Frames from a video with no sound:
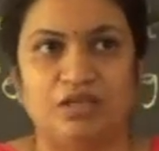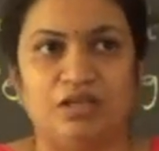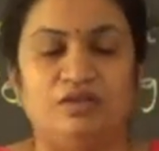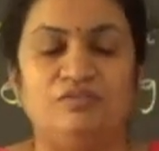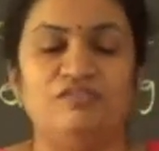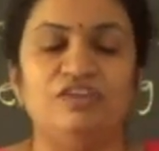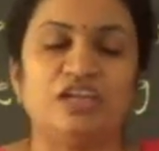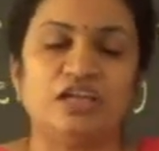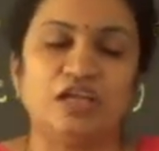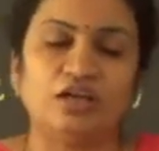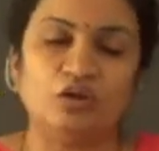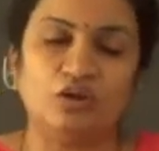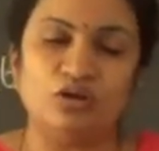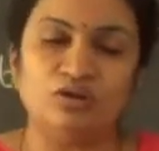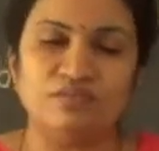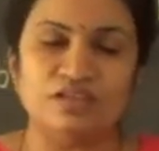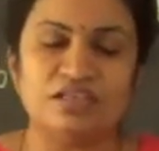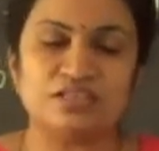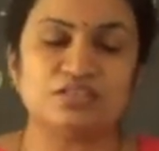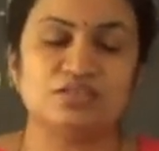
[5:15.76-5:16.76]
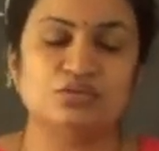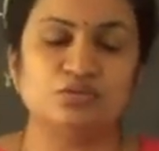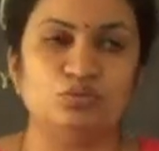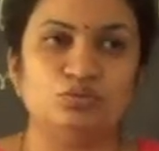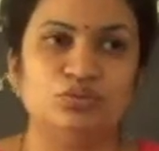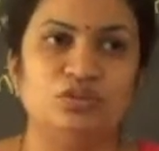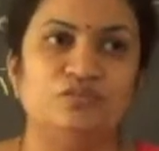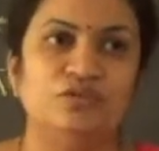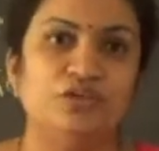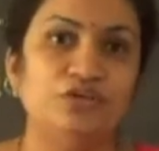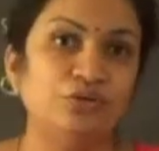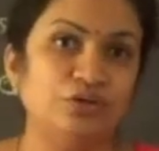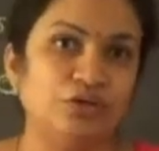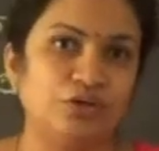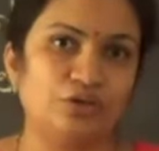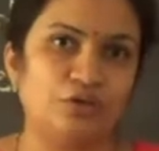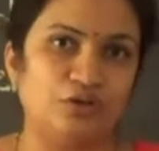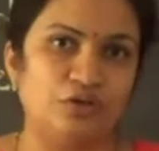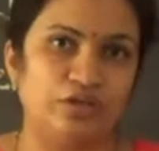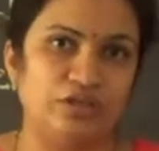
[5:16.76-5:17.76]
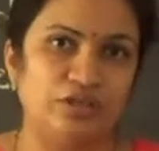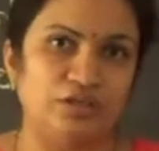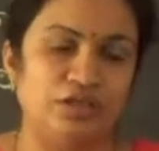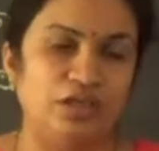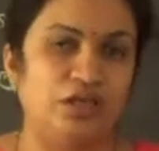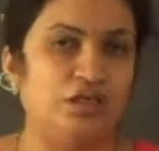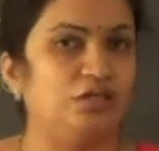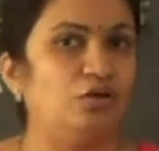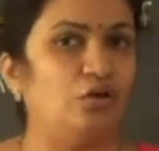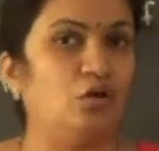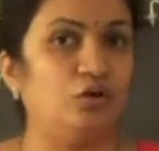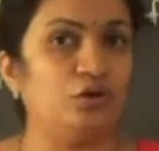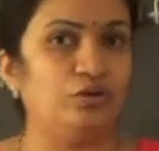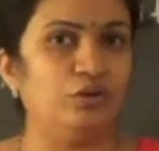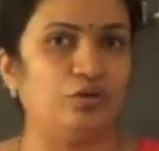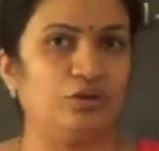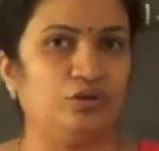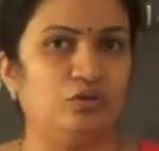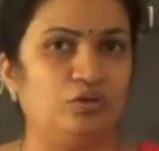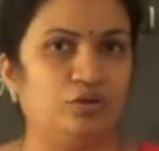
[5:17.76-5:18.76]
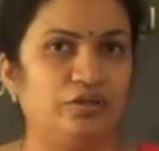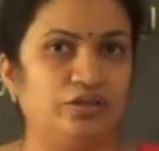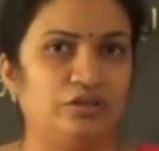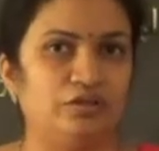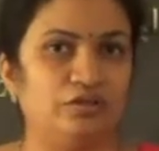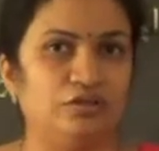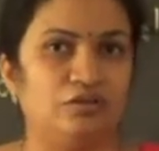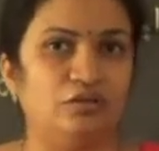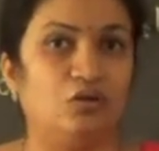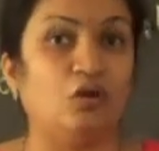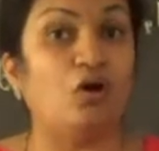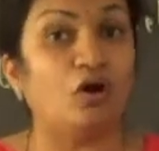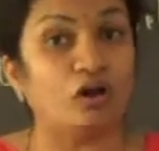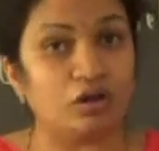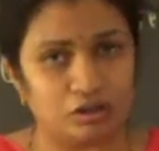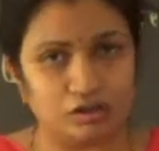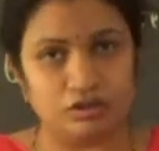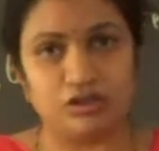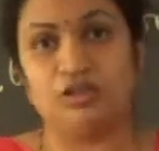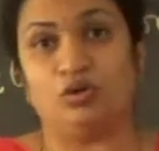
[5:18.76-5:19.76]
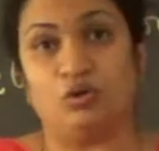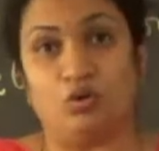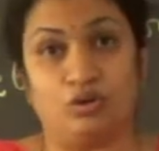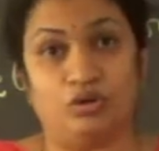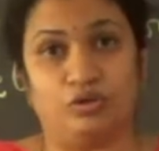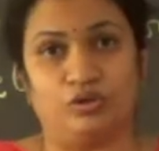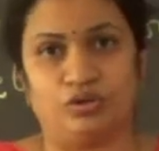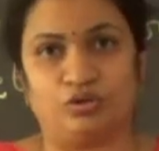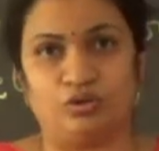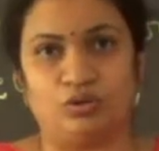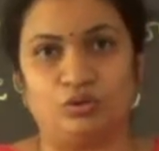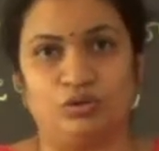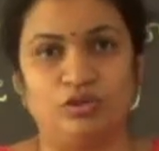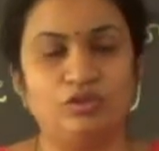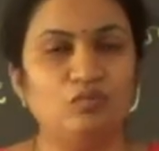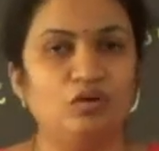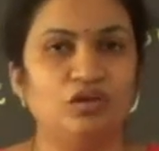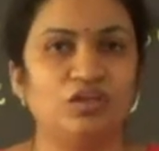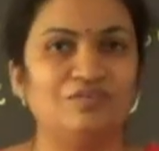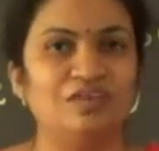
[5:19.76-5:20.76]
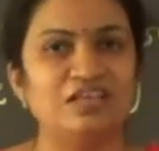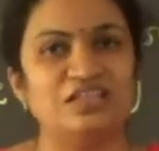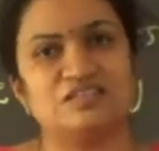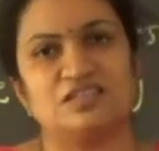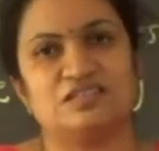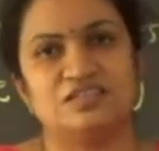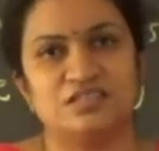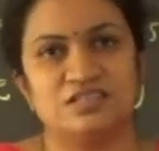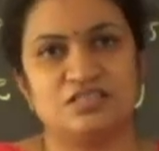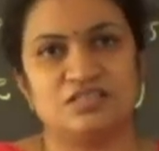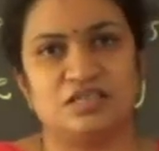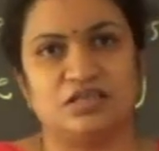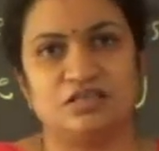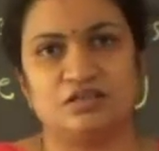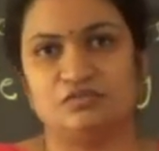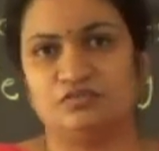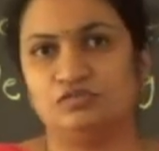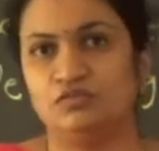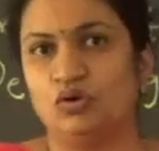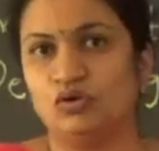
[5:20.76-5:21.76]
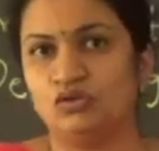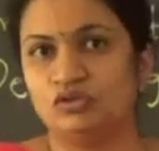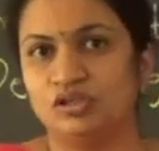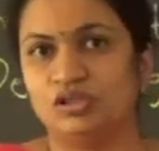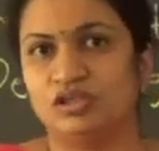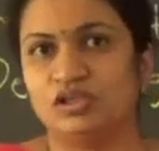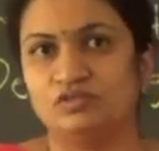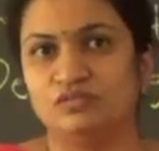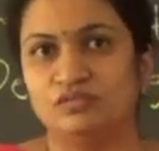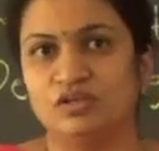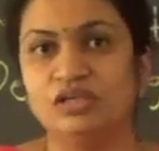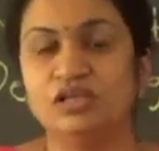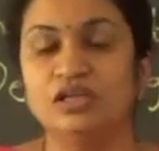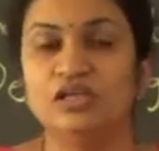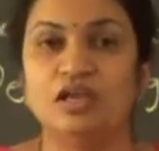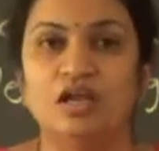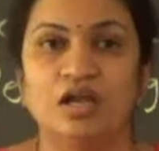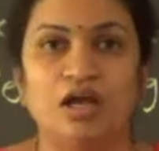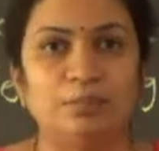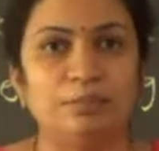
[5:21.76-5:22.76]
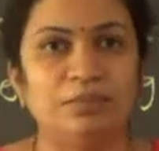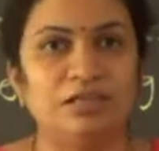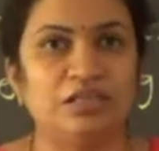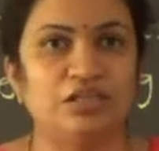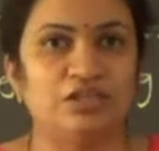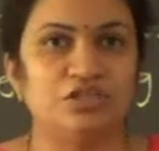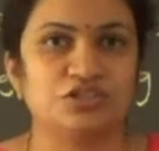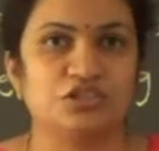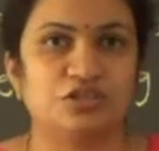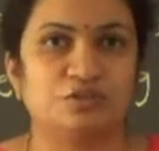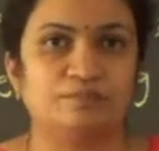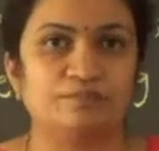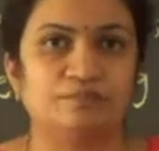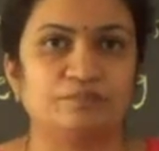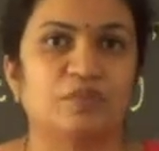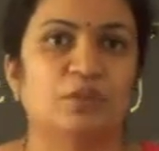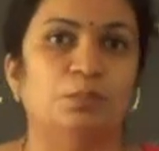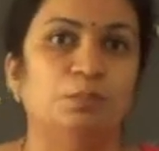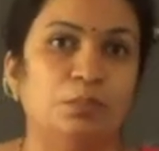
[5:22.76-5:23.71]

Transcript: We can always do the video recording and audio recording or the audio recording, whatever is suggested for the given application.